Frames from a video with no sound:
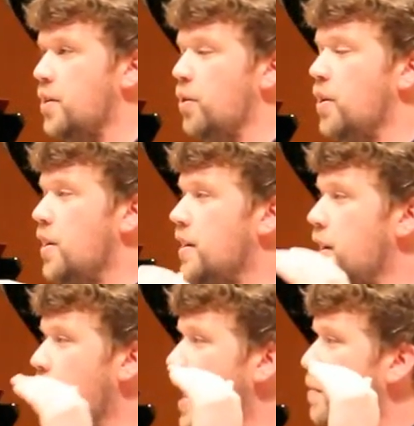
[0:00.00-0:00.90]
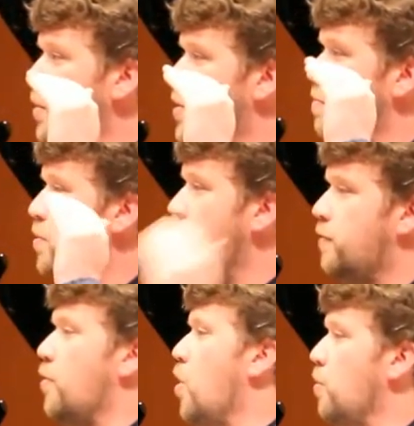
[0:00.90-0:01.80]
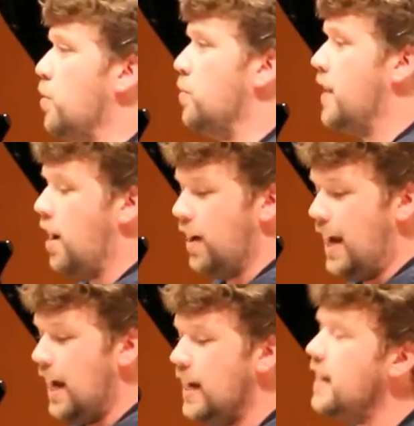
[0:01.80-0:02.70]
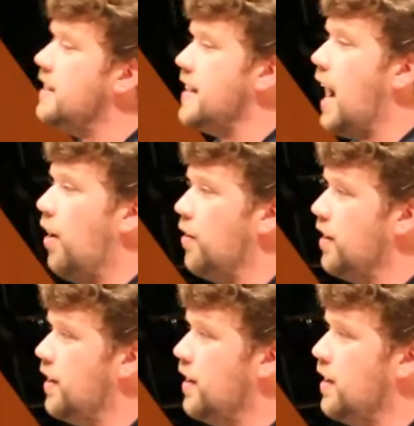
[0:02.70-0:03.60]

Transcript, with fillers: They were, they were able to move forward without any doubt